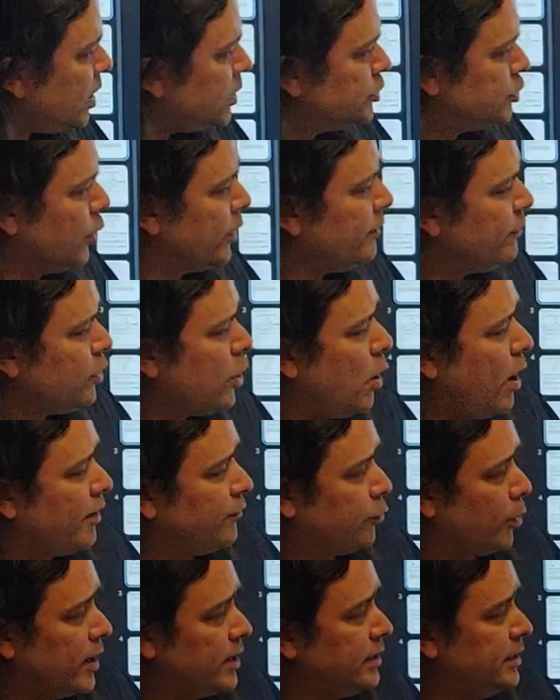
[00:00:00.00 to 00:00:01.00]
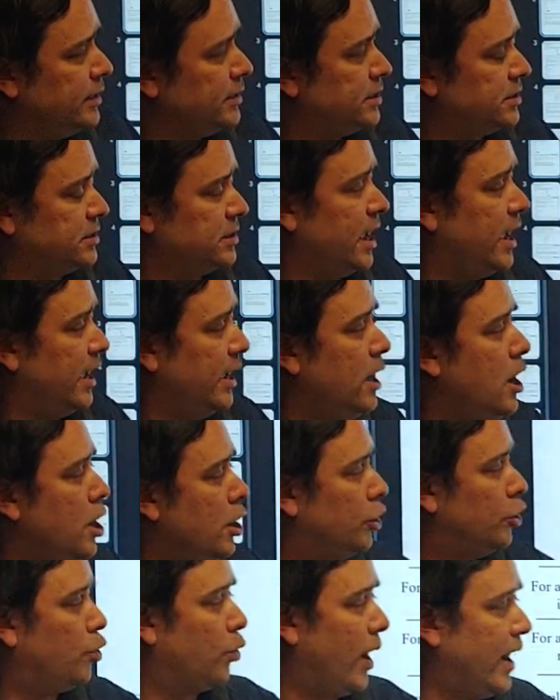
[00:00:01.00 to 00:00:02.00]
So even though I've written it to say
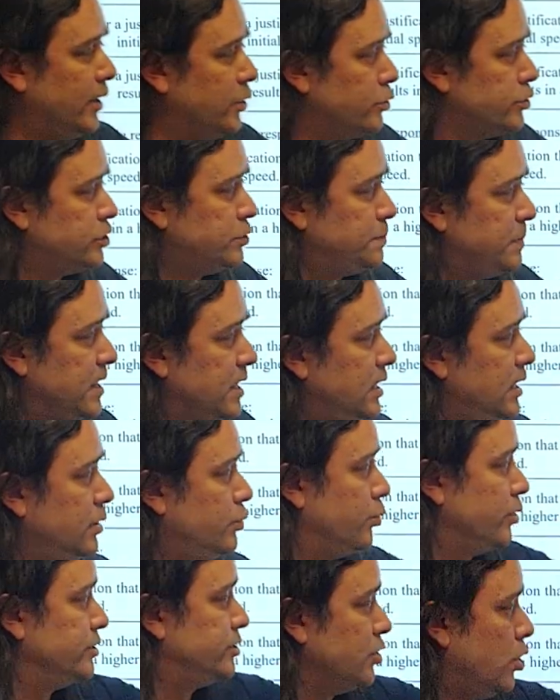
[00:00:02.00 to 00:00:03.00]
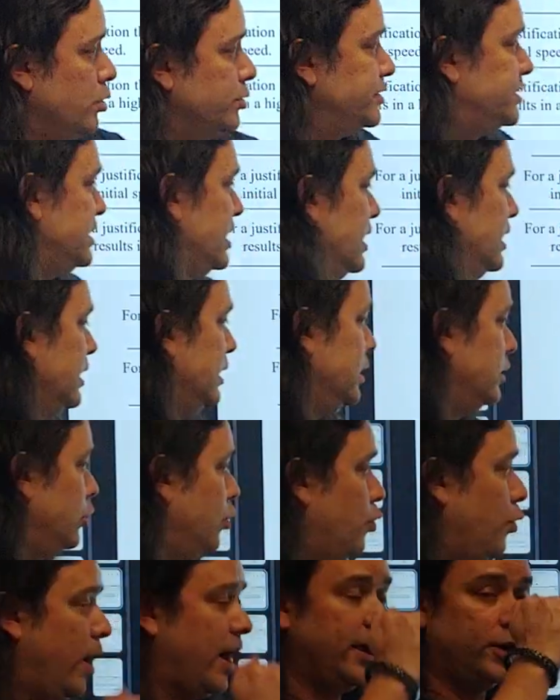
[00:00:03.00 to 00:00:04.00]
greater speed results in
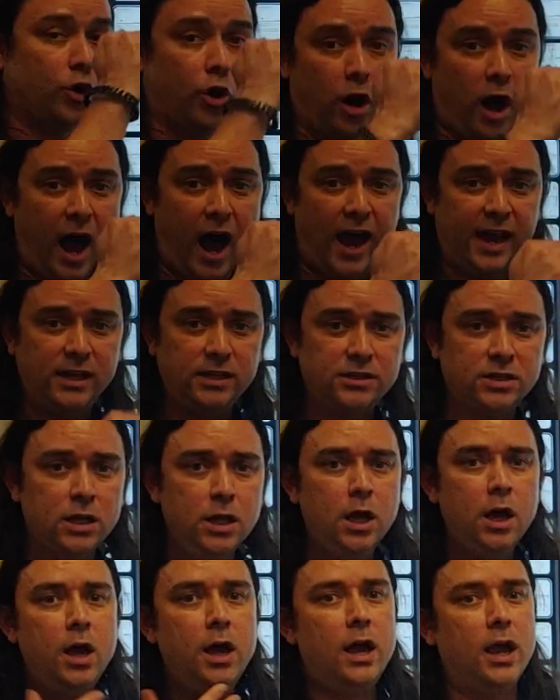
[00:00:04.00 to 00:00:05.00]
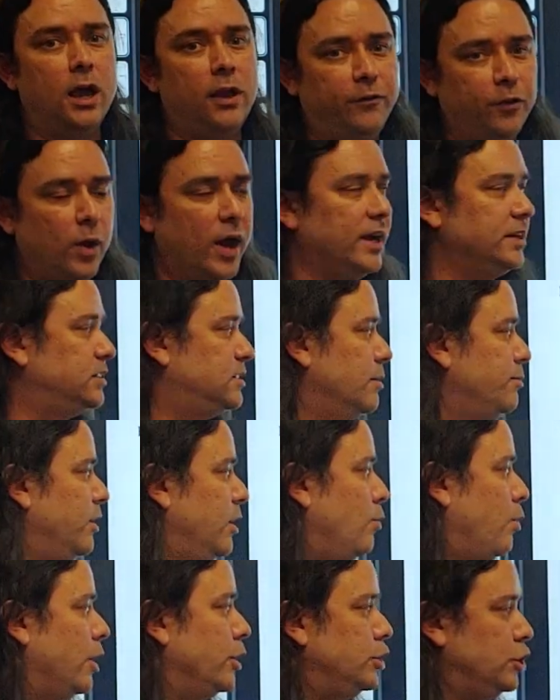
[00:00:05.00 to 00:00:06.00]
greater height, if you had
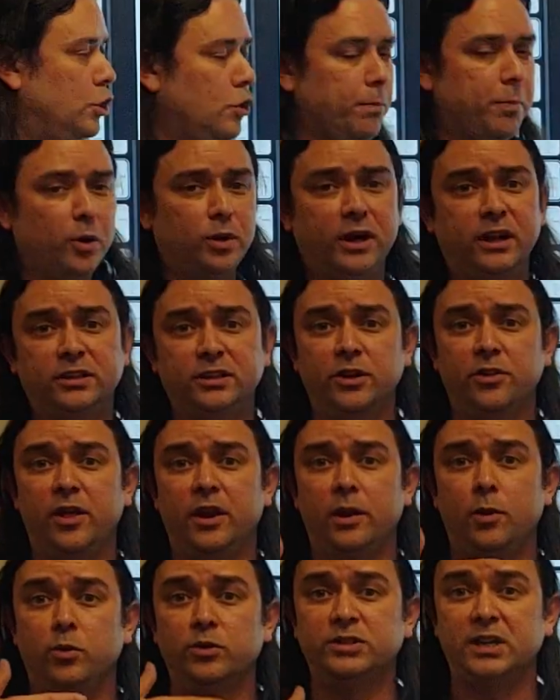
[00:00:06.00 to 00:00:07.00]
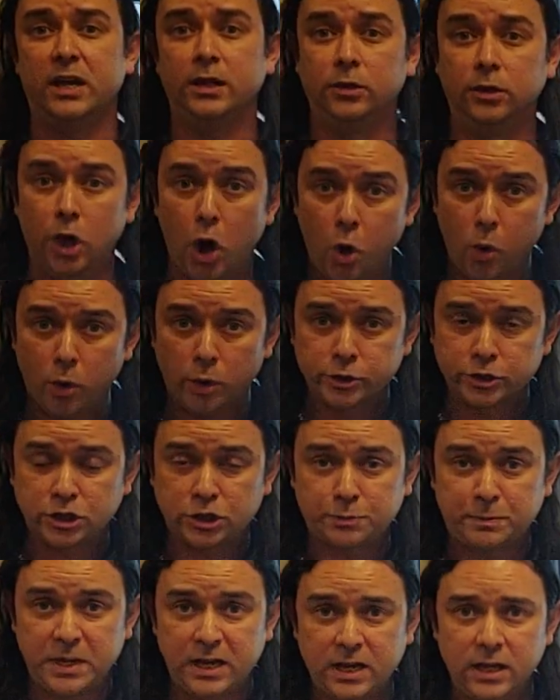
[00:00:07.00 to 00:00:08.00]
something where you predicted that it was a lower
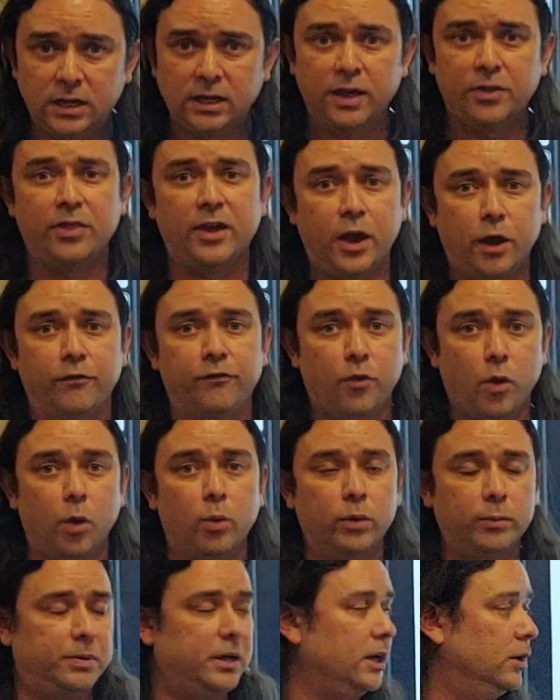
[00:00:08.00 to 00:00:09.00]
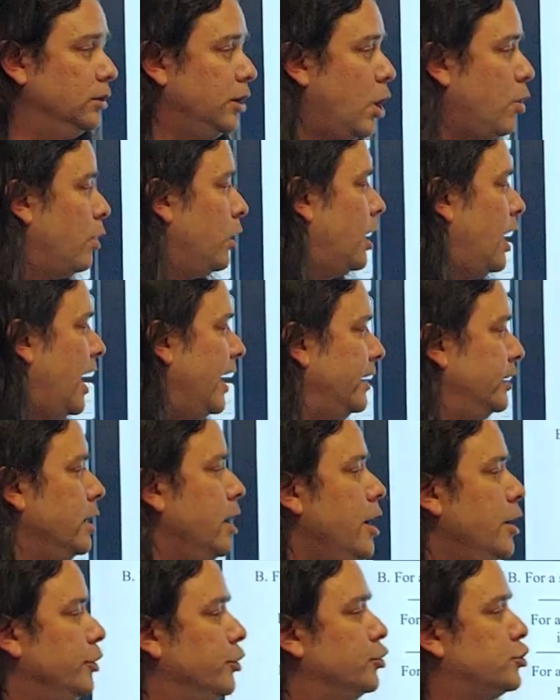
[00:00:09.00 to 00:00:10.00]
speed and therefore would be a lower height,
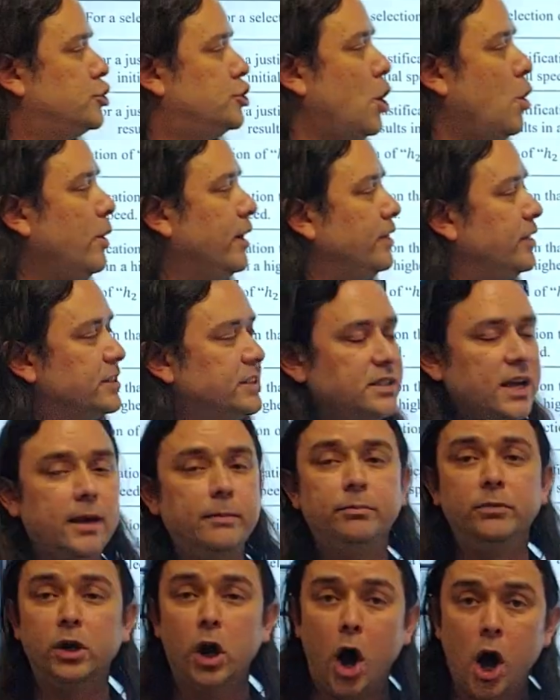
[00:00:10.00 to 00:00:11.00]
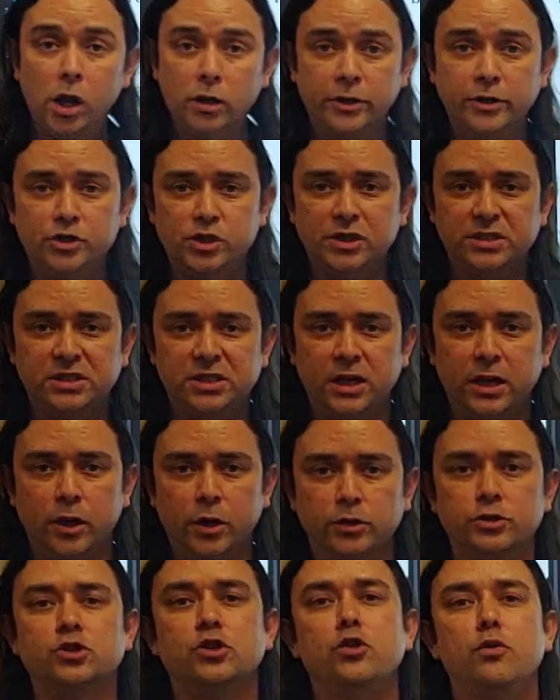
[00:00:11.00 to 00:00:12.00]
you're showing the same knowledge as
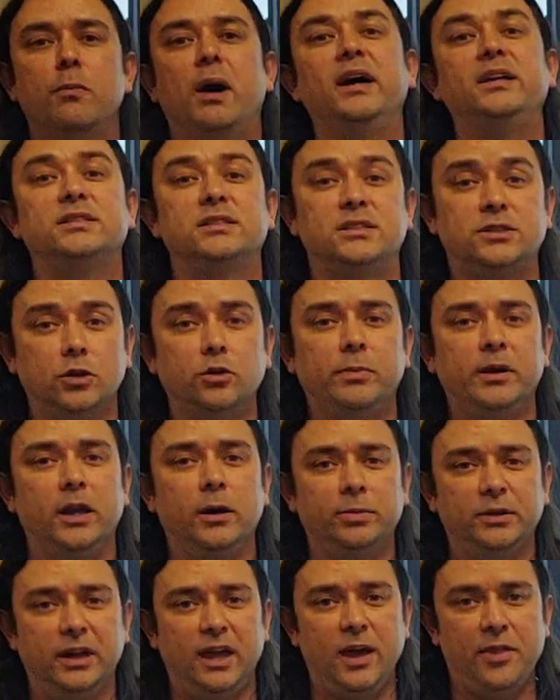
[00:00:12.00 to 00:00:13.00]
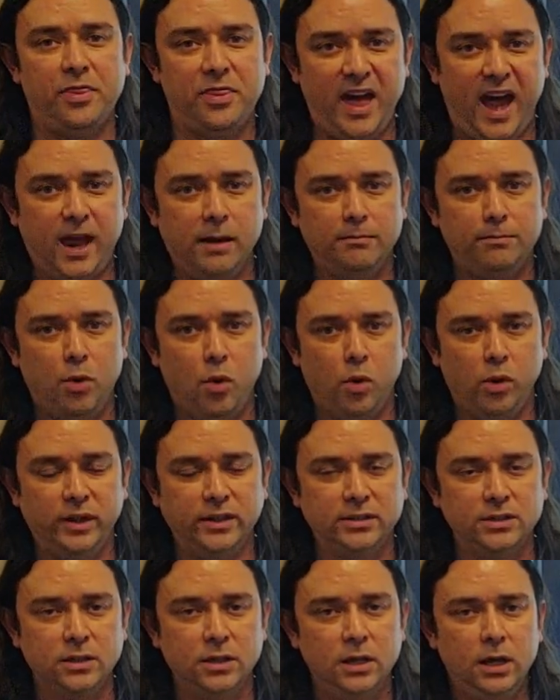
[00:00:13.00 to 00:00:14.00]
here, so you might still be able to get that point.
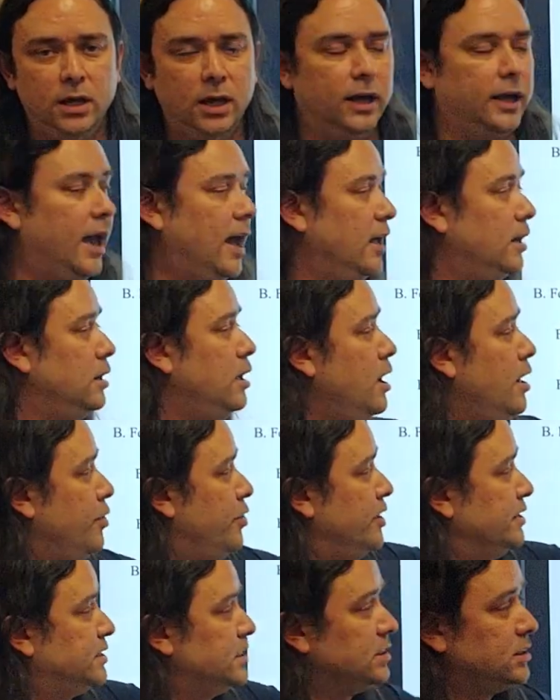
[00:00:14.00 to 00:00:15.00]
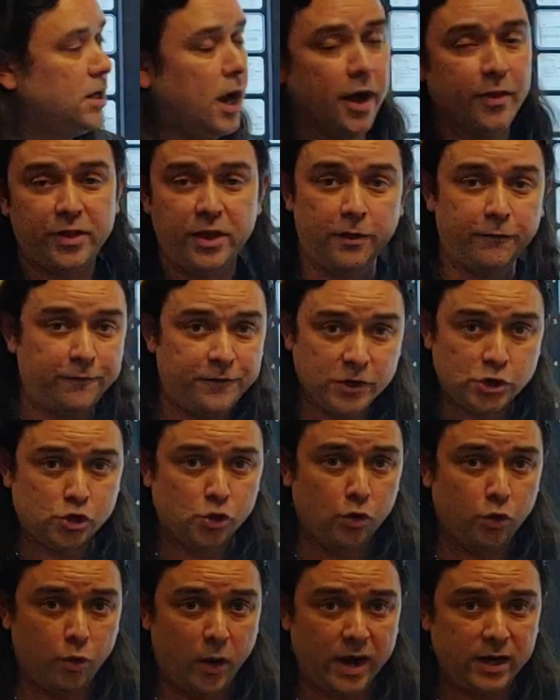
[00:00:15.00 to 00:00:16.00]
Again, this is not the
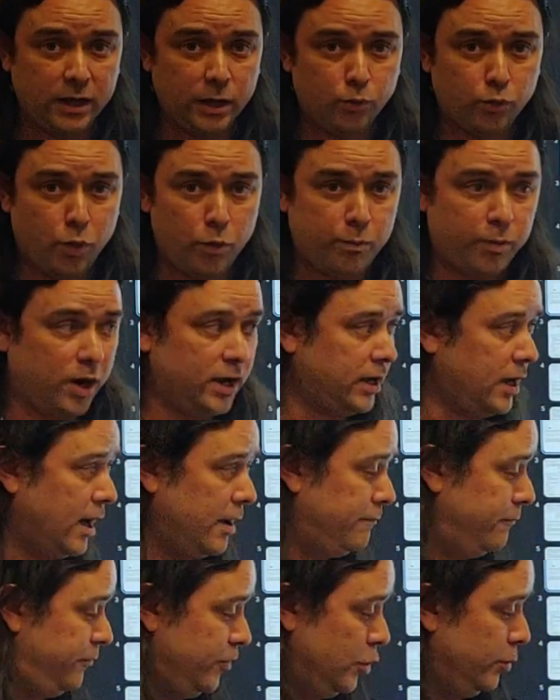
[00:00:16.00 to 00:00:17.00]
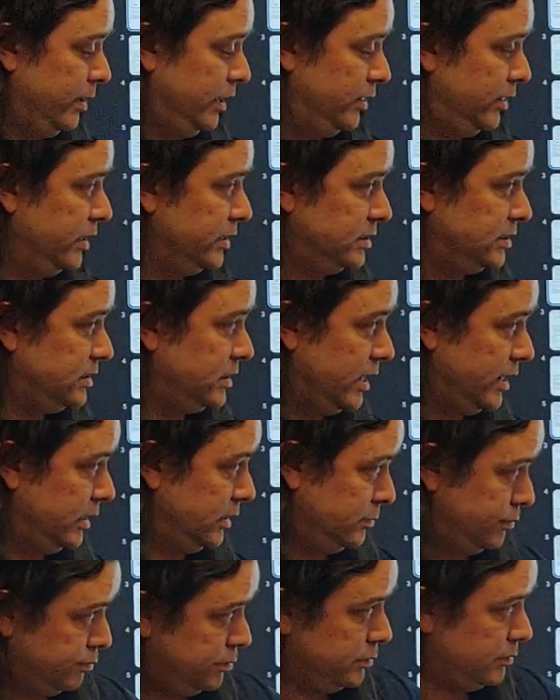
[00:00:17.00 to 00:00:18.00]
official grading rubric. I'm filming this
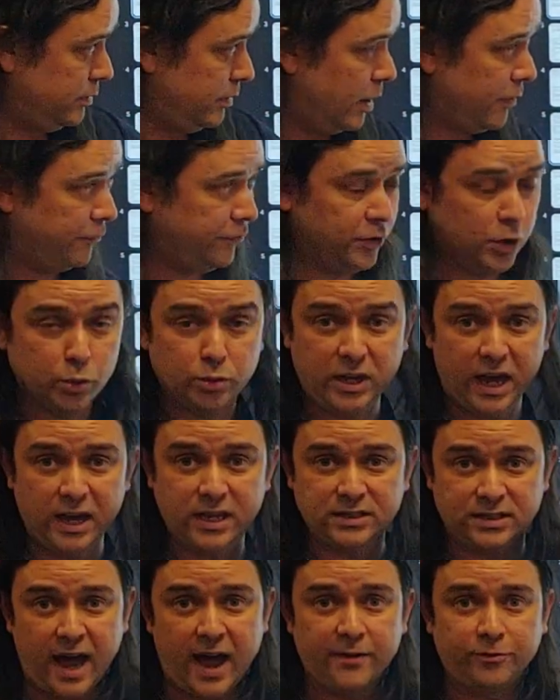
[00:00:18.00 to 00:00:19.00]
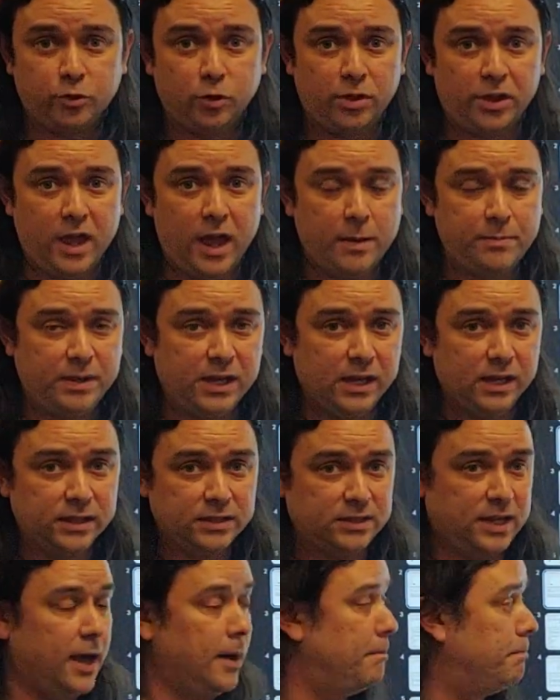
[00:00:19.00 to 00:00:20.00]
like a few days after the AP
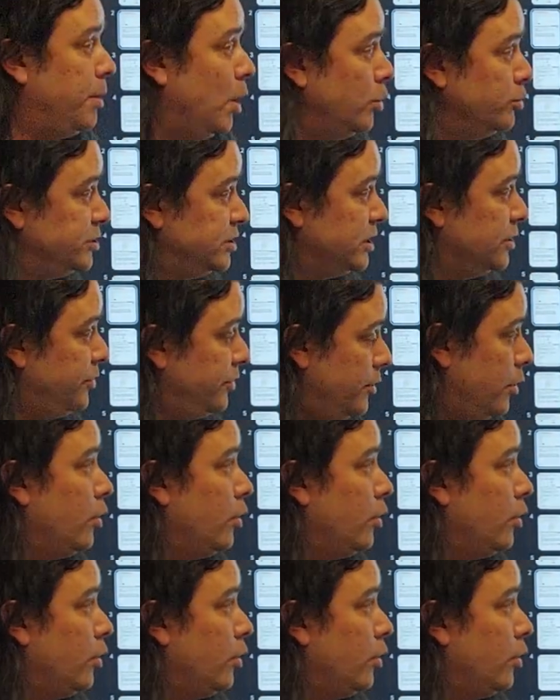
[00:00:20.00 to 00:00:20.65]
exam posted,